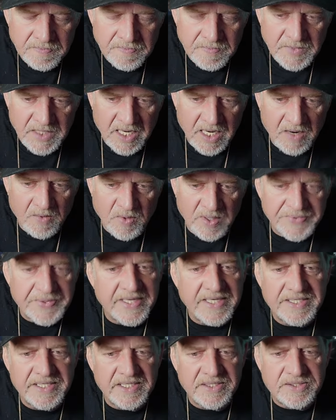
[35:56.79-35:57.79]
Yeah, what they
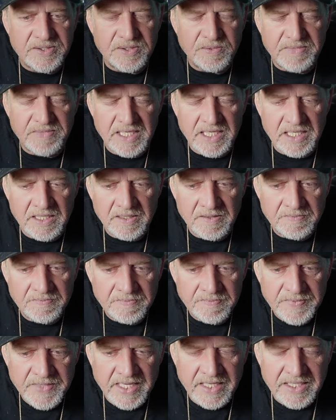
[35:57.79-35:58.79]
did to me.
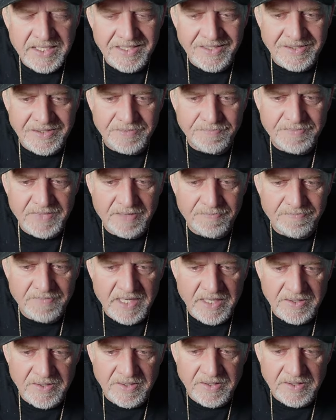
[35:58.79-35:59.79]
They killed my
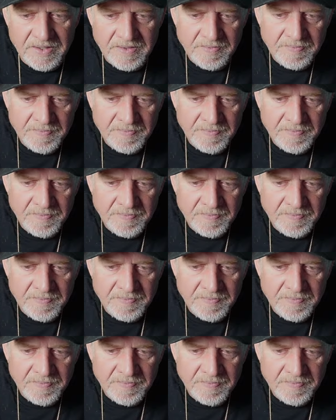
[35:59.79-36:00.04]
mother,